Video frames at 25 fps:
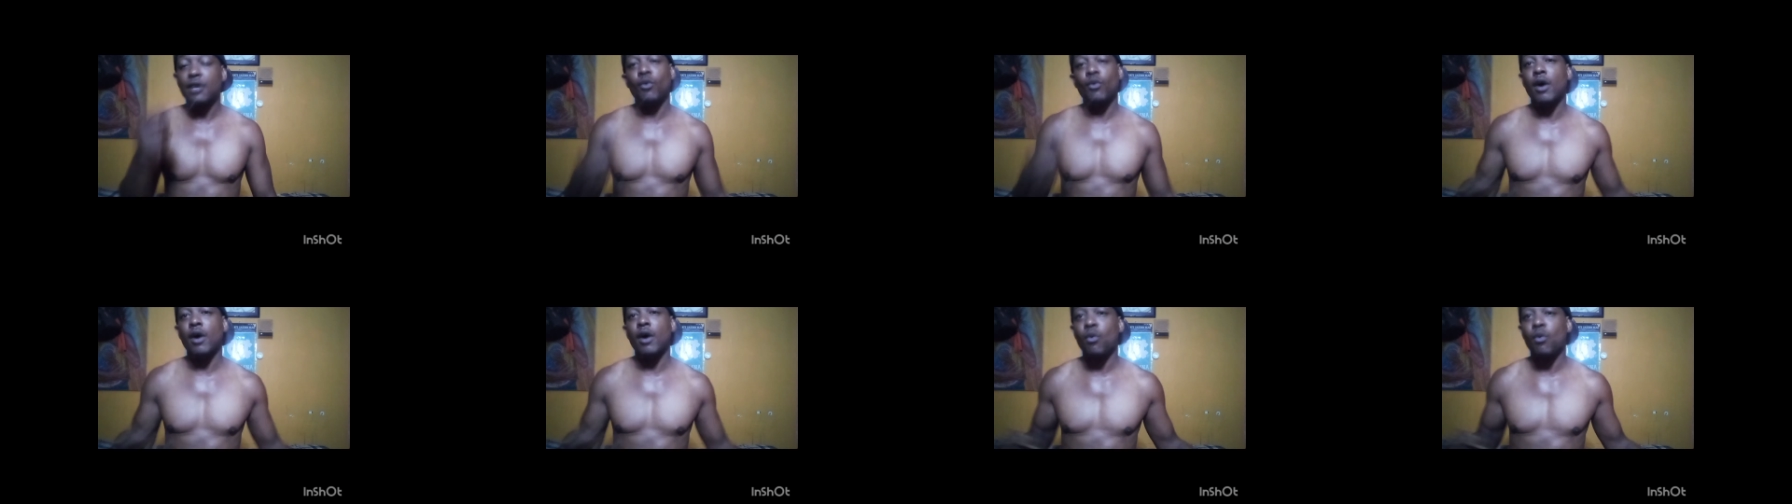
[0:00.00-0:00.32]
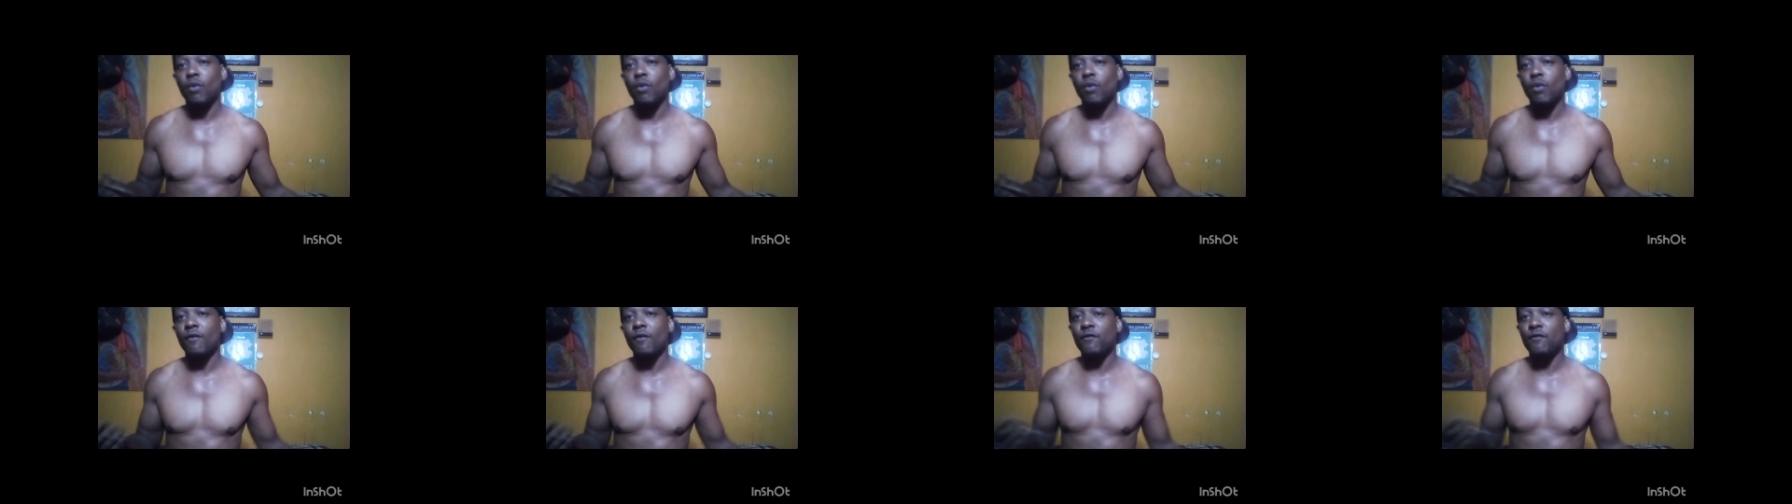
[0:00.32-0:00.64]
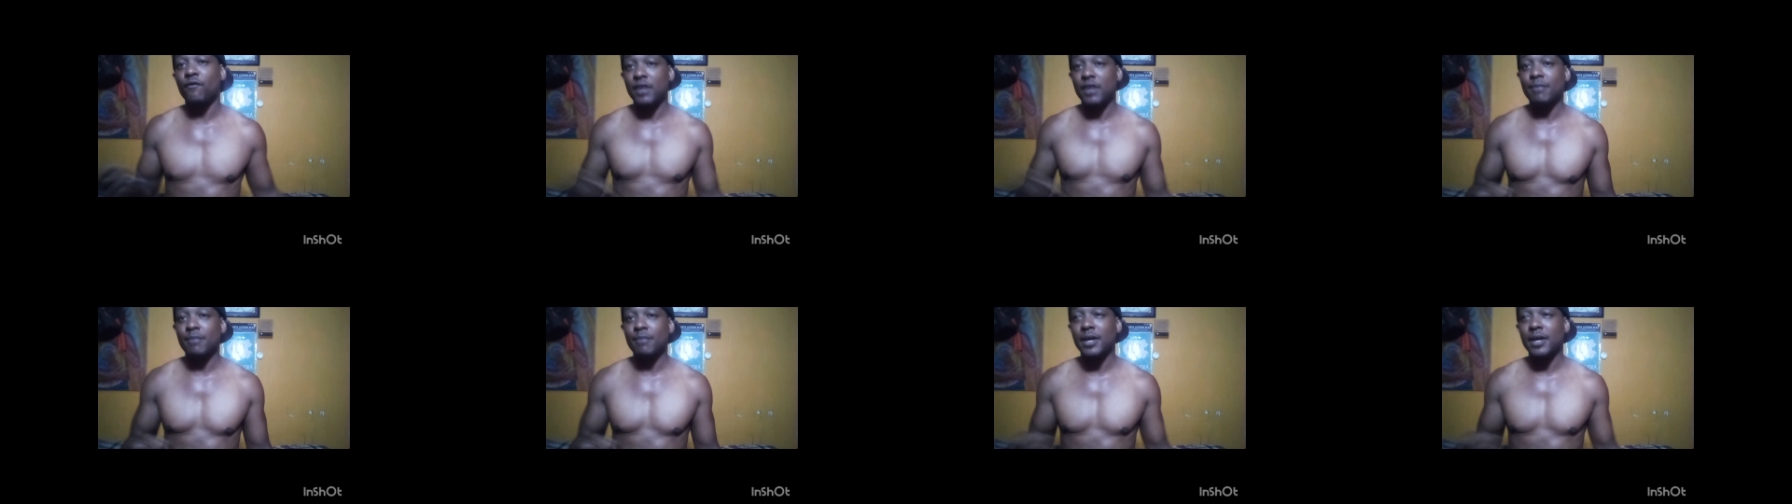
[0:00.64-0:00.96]
well,
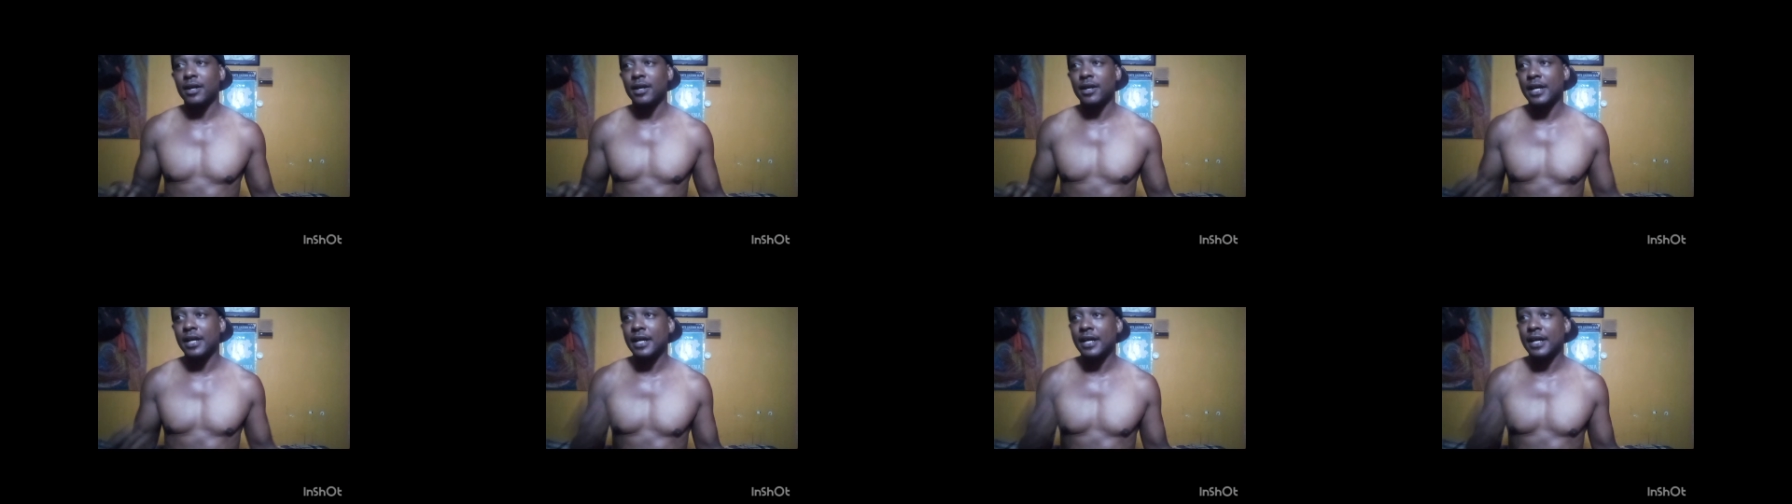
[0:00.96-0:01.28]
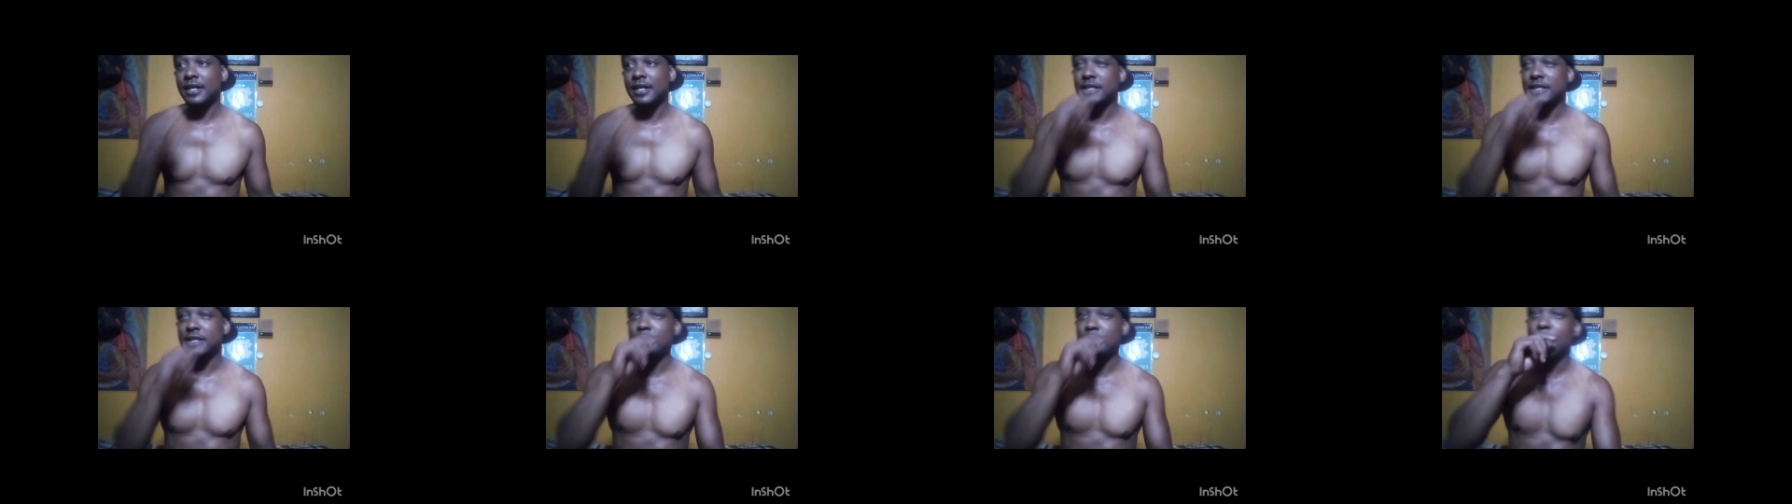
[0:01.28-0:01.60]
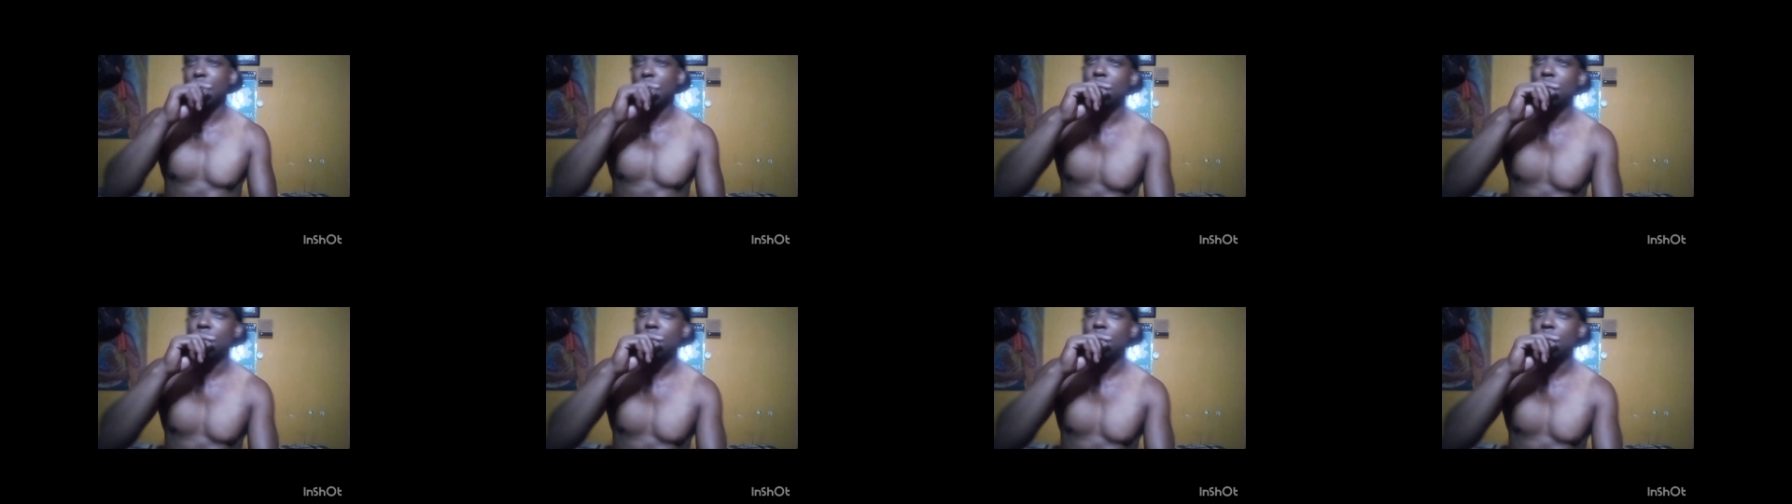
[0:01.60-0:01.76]
female as.